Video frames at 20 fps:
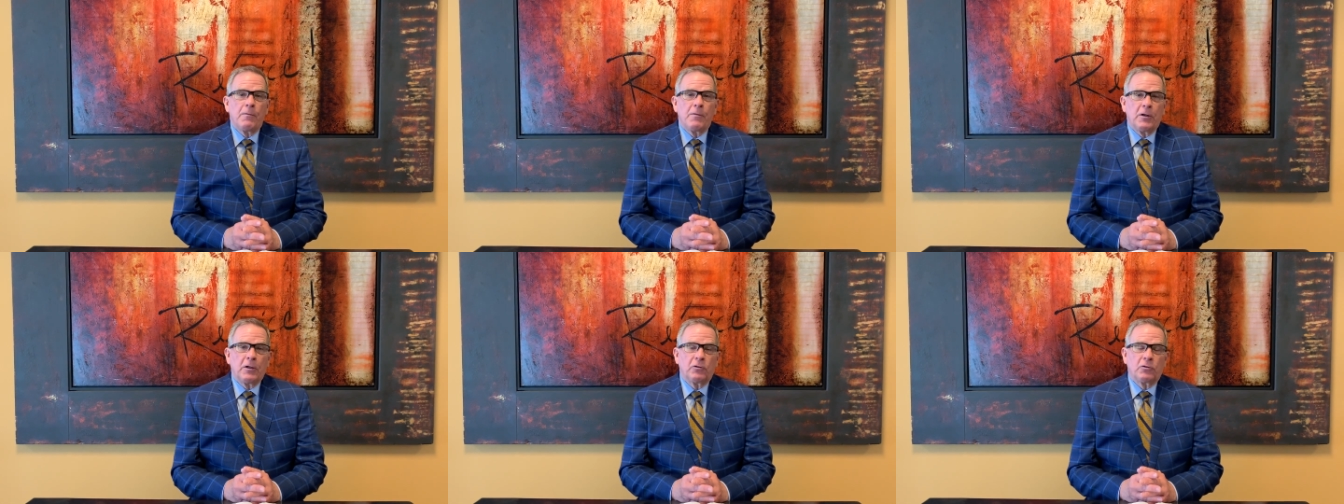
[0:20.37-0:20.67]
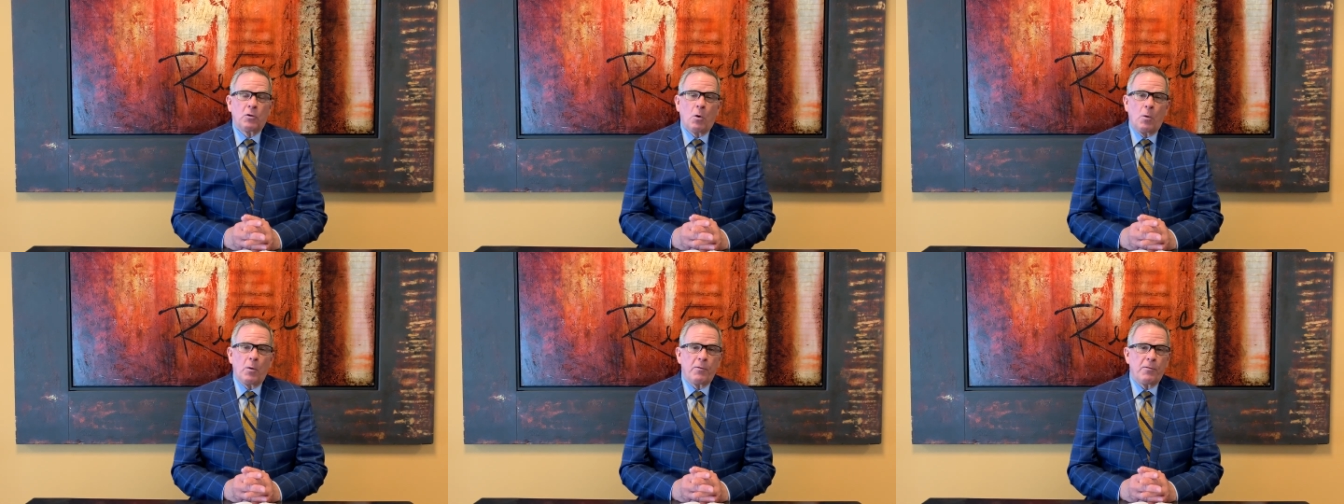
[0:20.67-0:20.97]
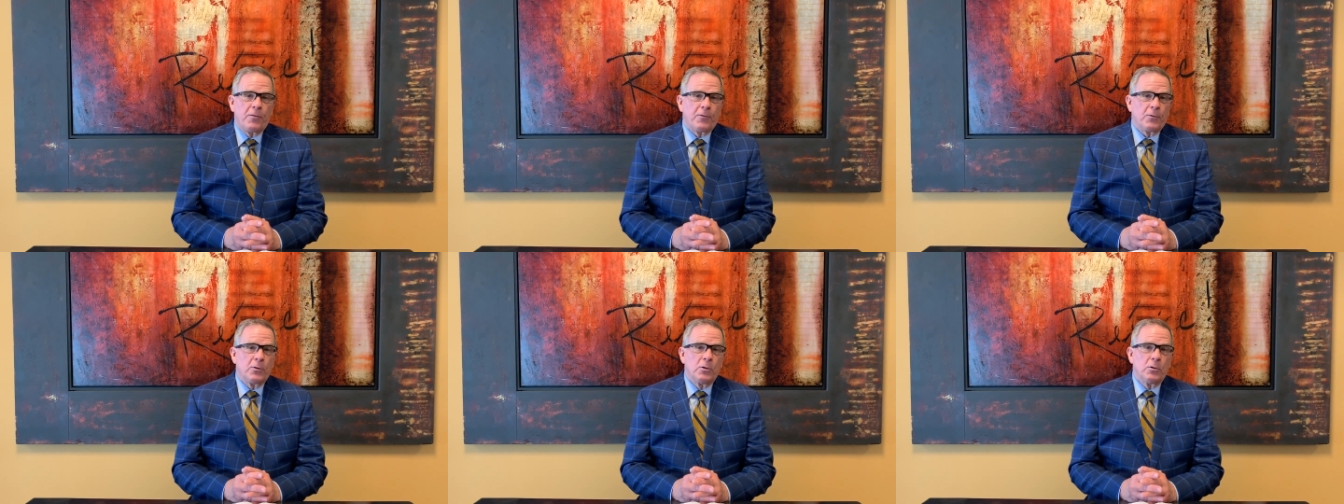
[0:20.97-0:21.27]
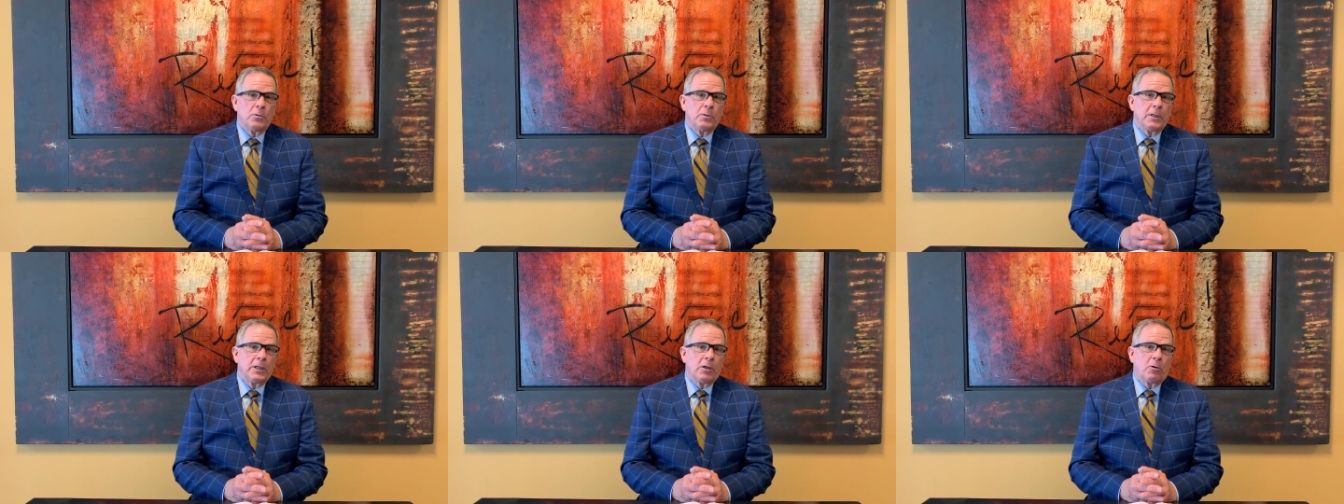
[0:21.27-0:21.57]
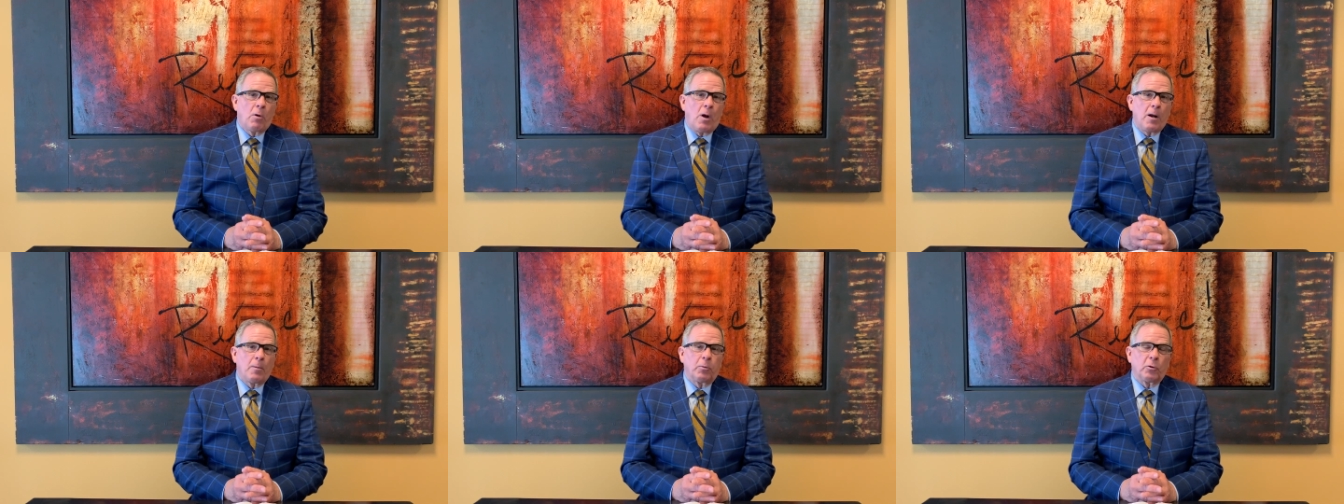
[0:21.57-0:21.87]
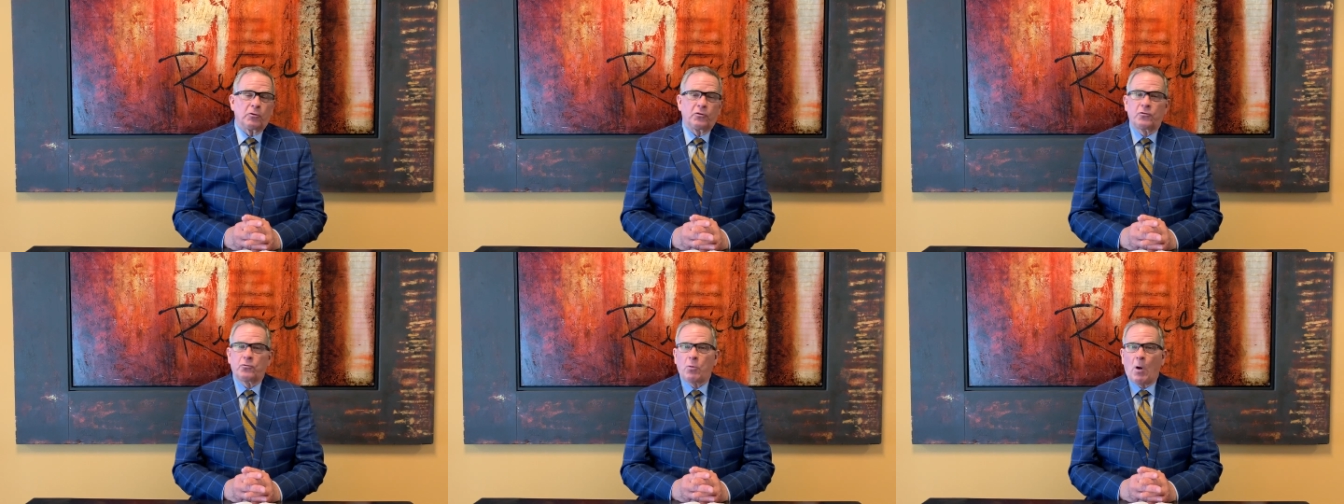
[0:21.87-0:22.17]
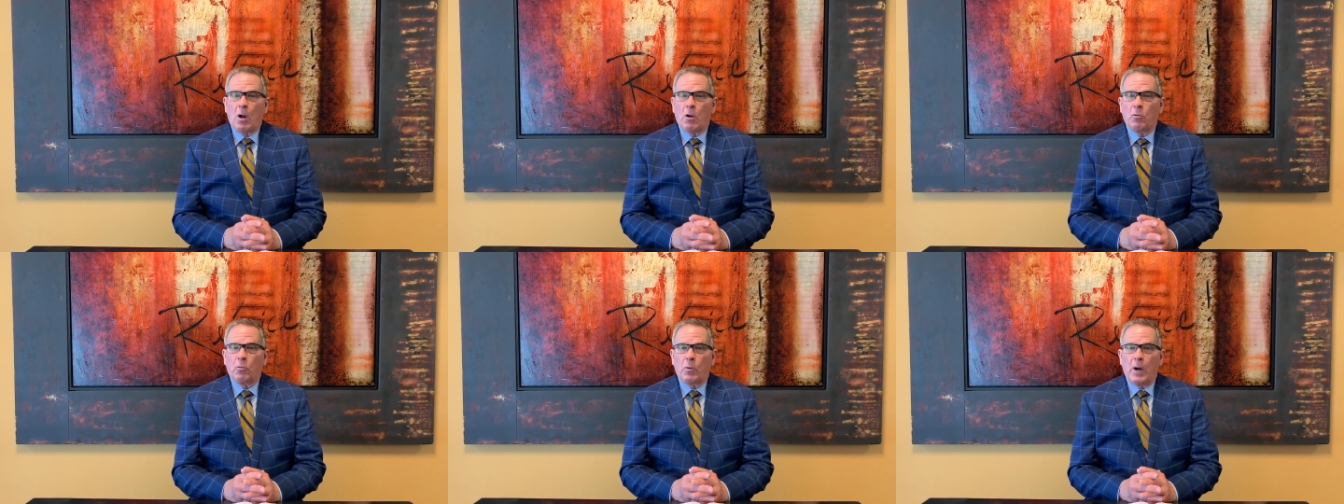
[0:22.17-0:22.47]
that is going through incredible
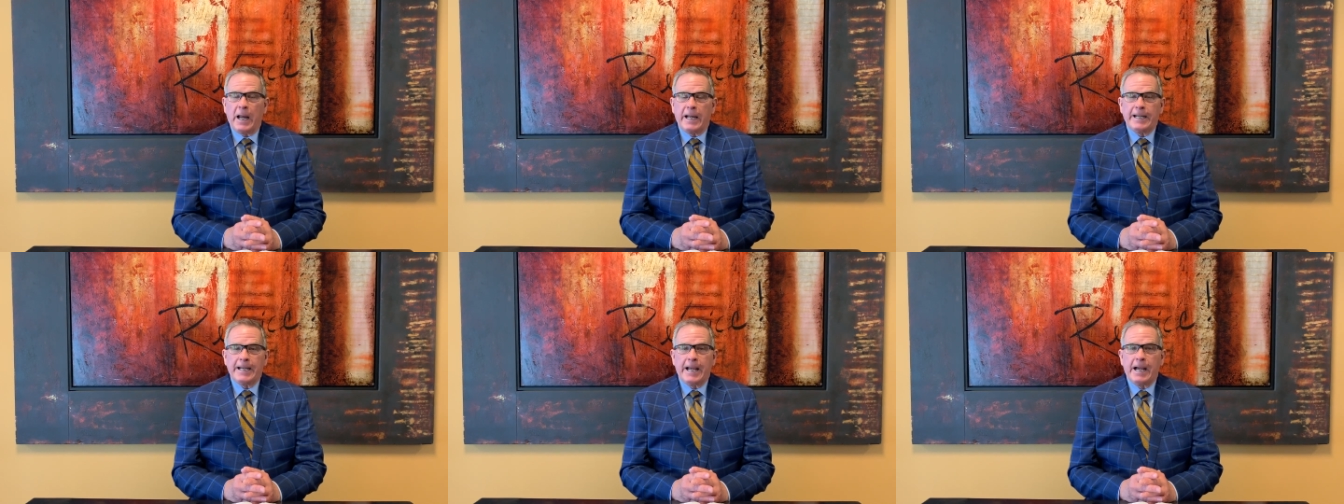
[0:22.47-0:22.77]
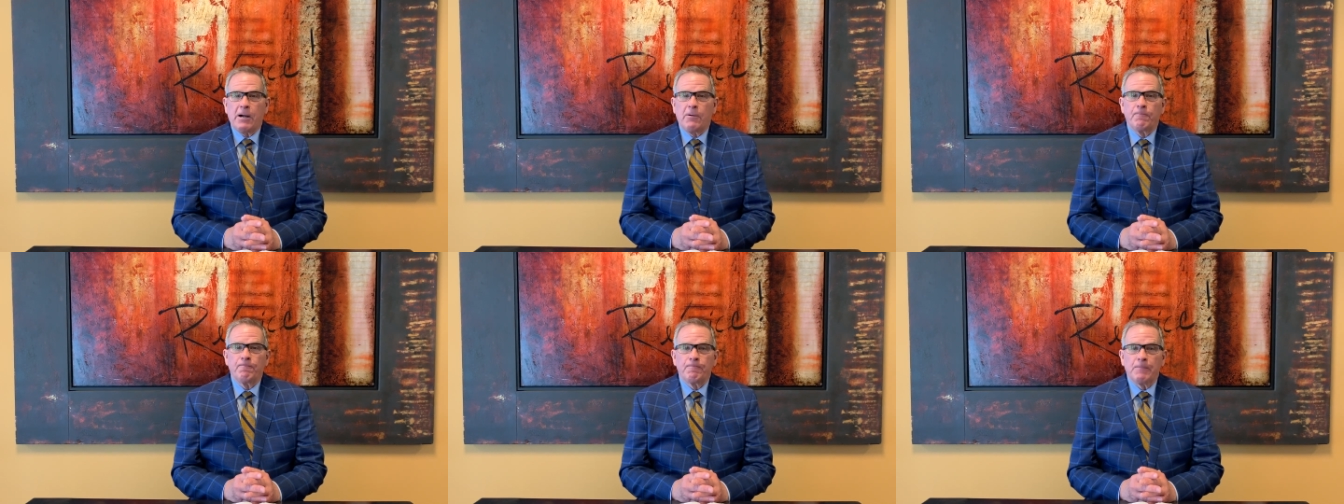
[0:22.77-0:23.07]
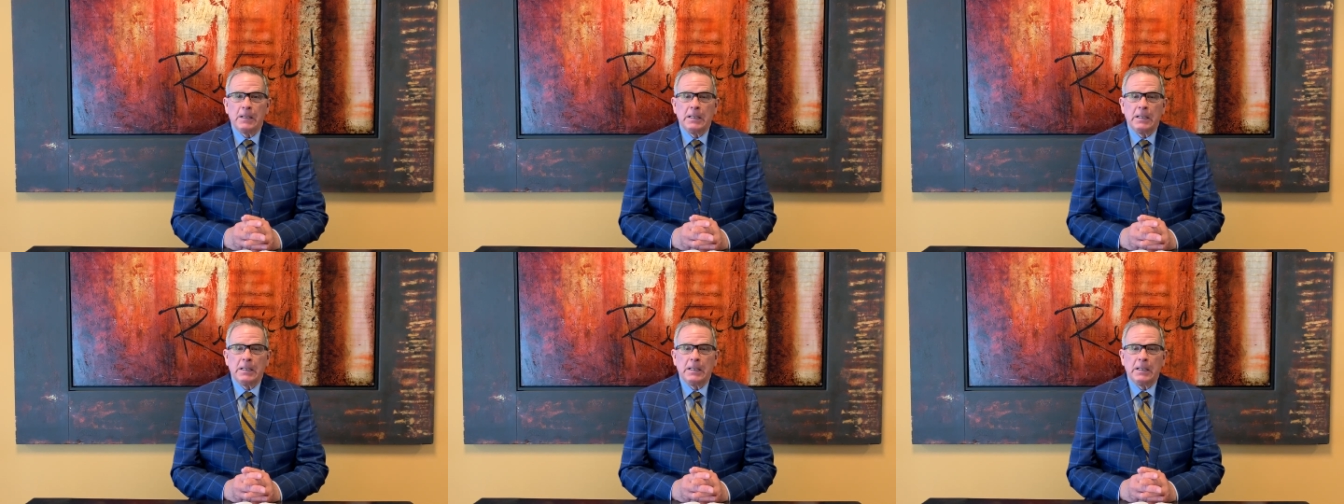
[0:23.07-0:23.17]
struggle right now.